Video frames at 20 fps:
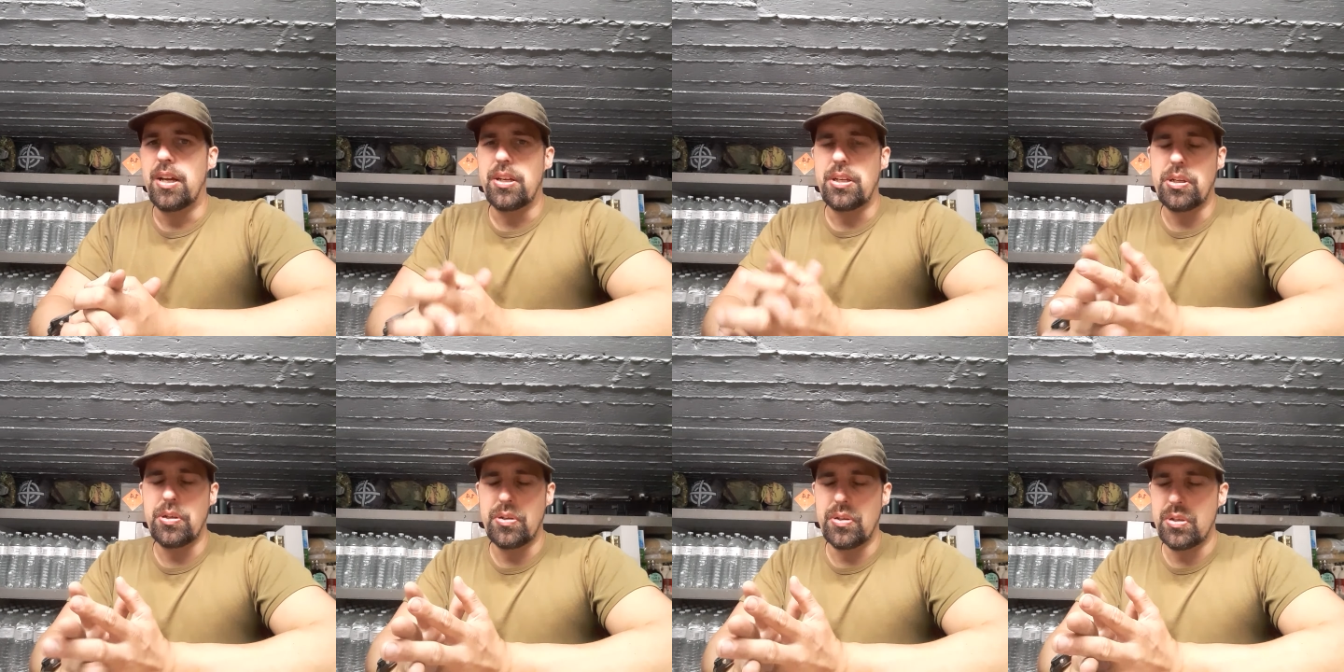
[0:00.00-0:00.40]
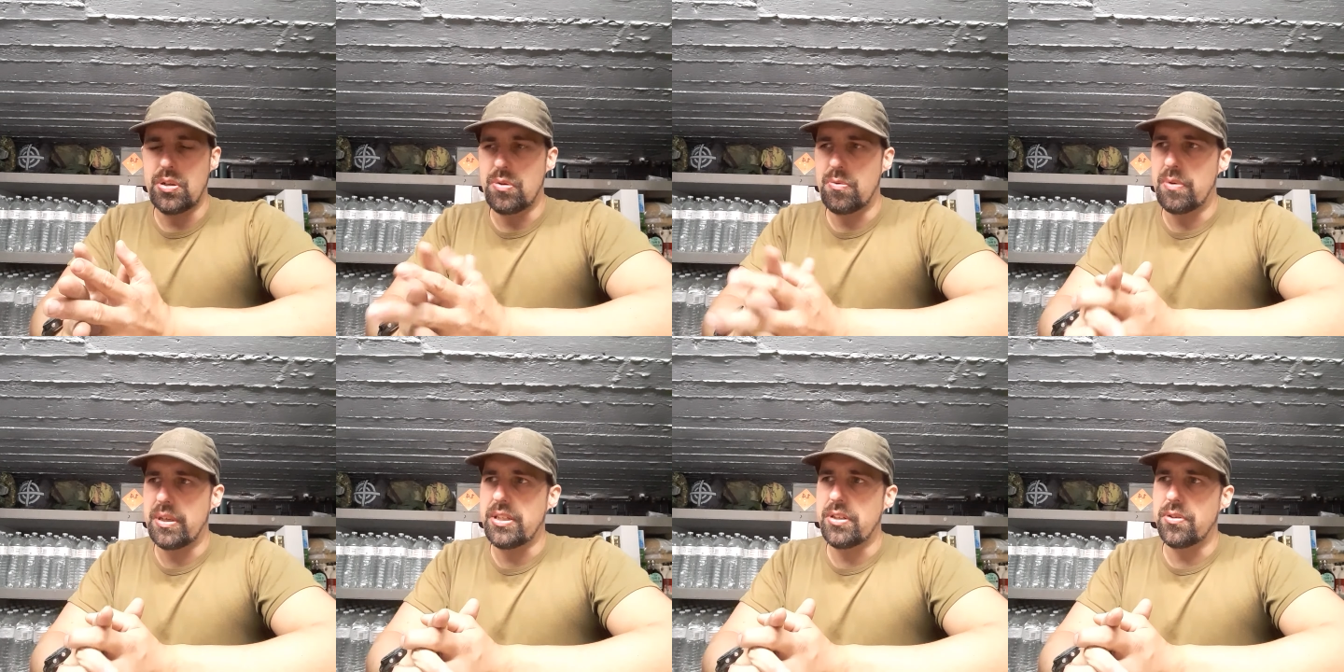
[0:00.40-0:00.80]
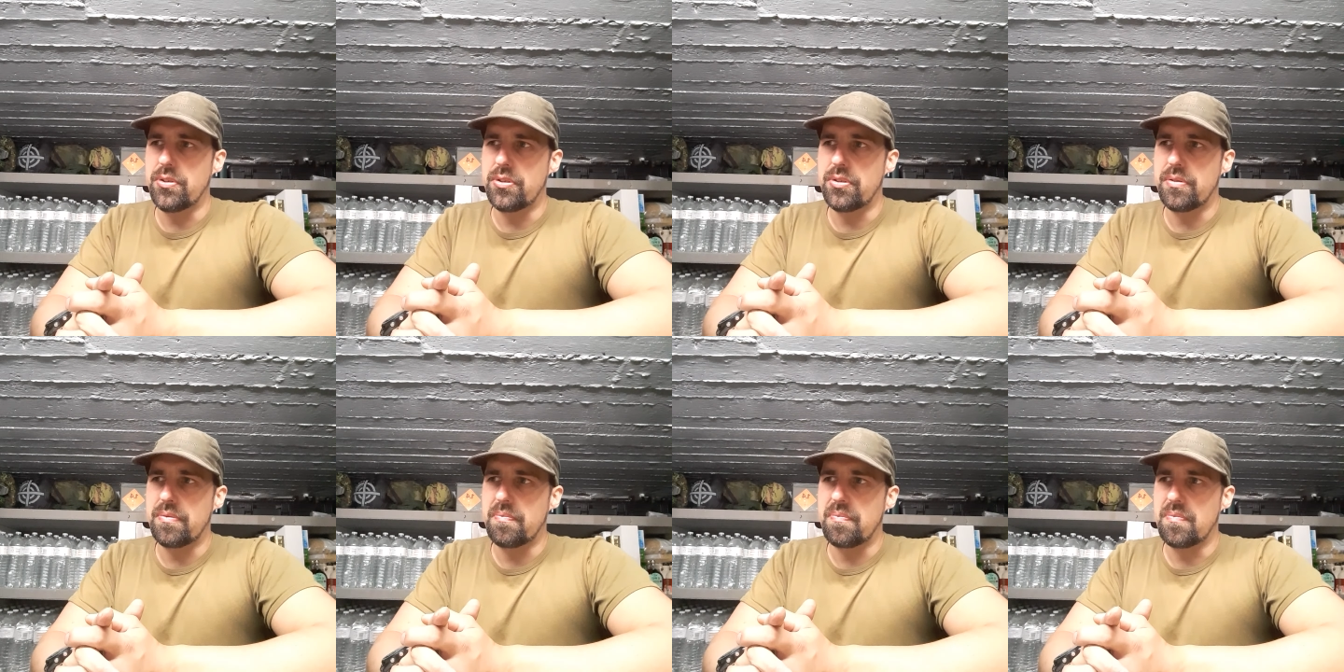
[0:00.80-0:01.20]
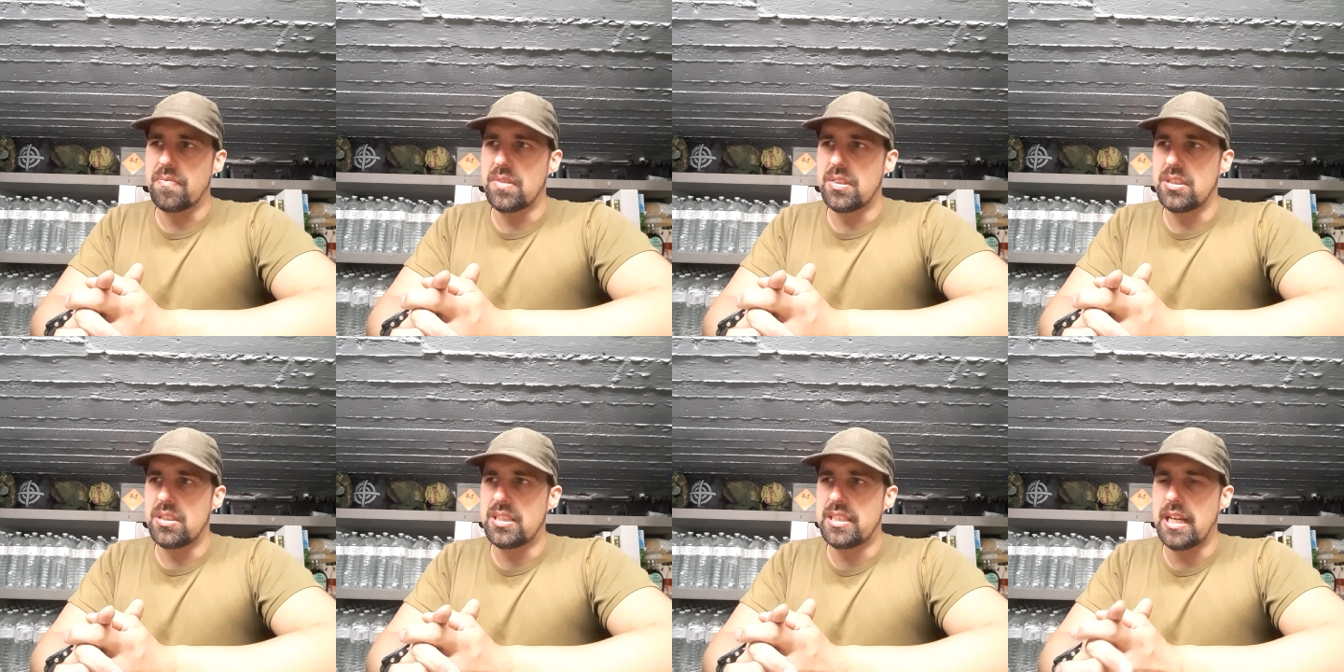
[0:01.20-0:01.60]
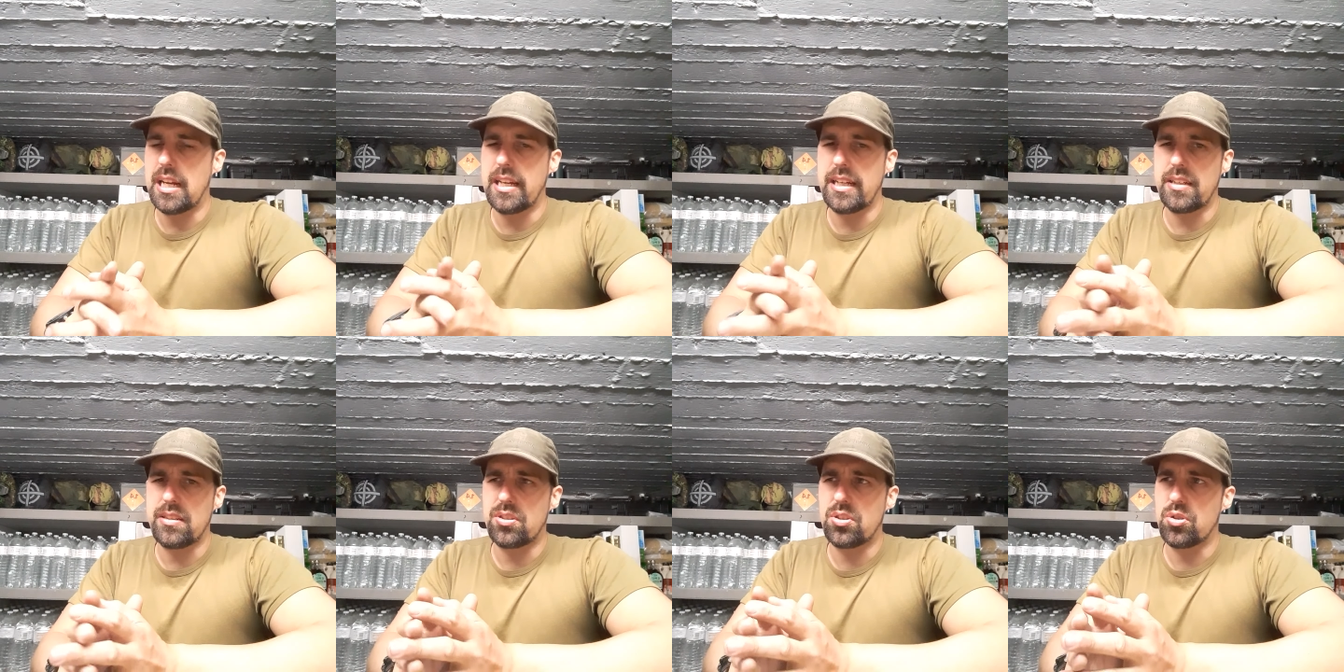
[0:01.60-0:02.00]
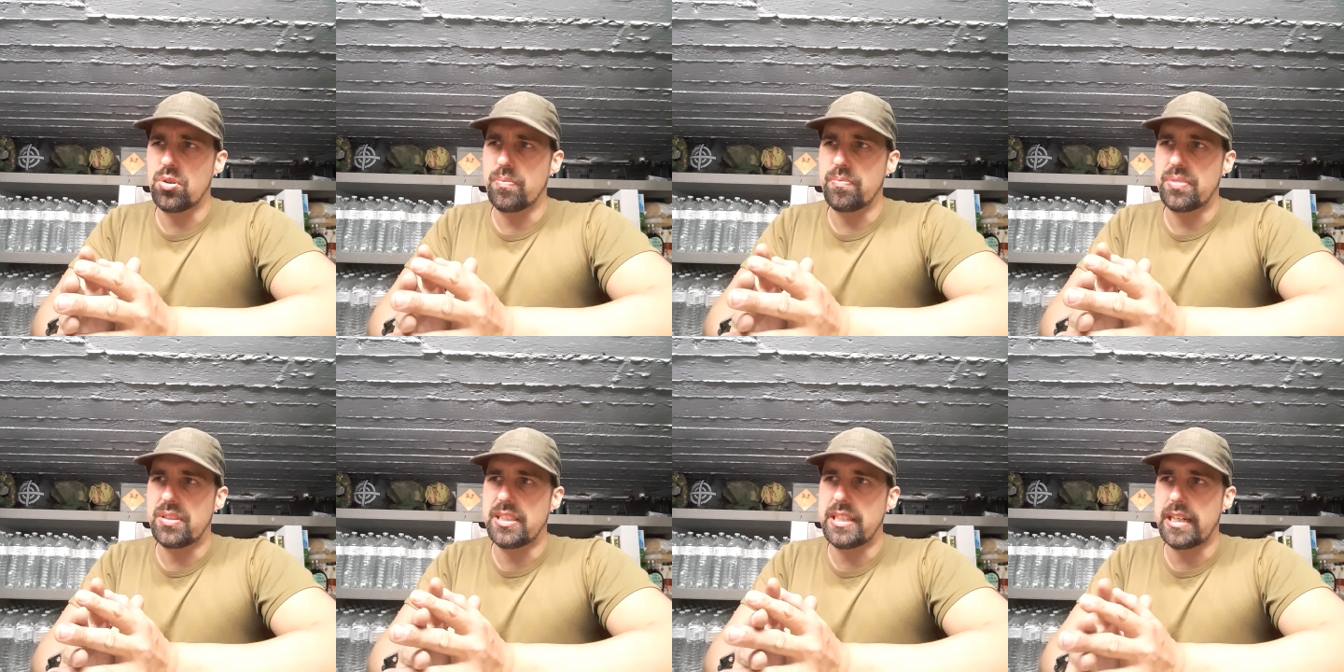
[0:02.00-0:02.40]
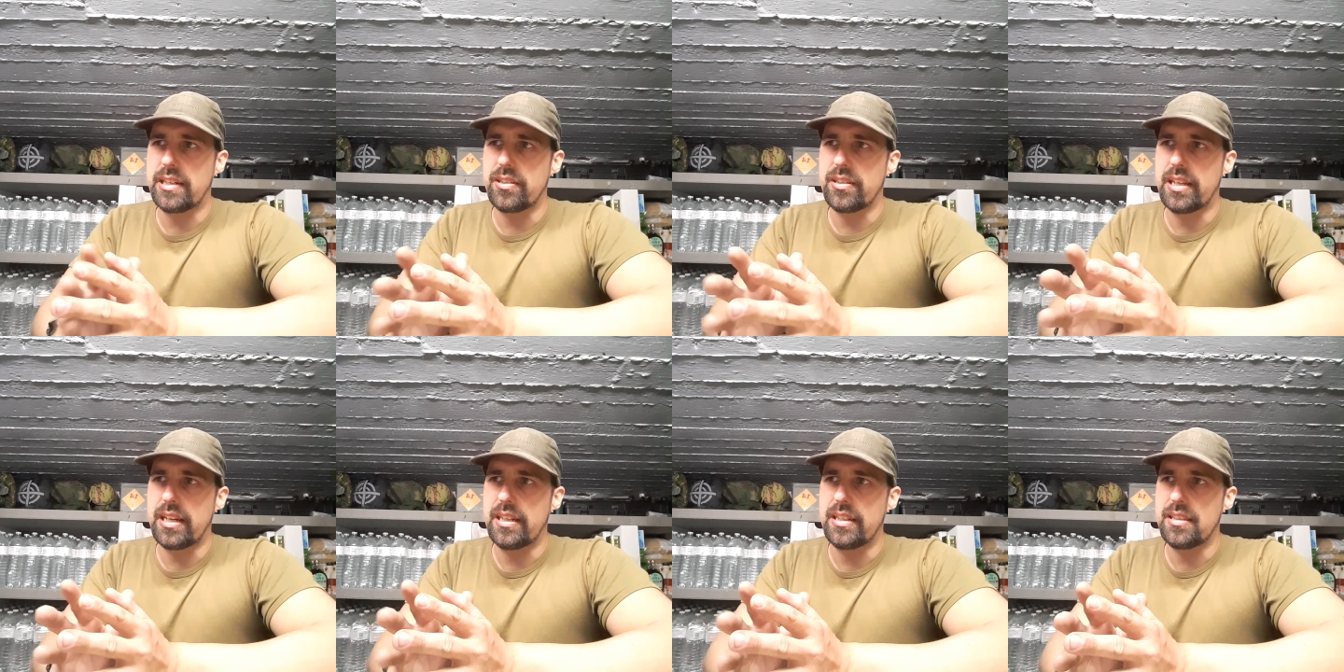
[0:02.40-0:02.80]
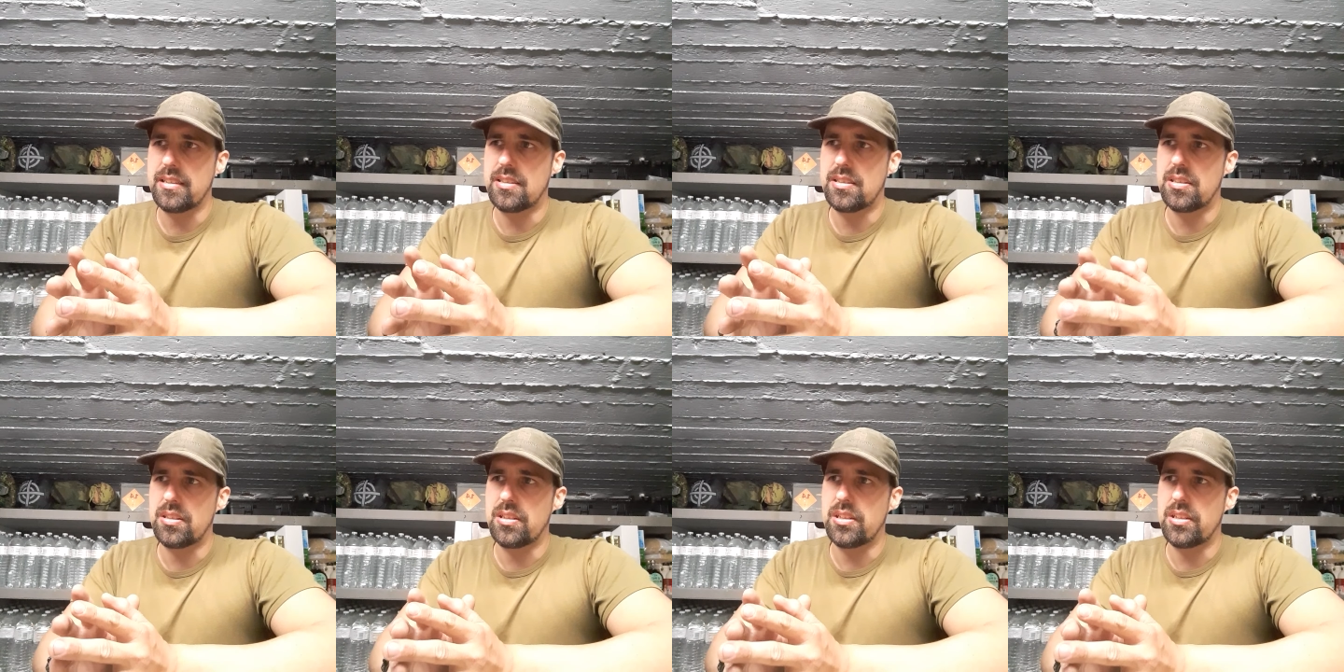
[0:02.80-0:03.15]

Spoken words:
when you're selling some secondhand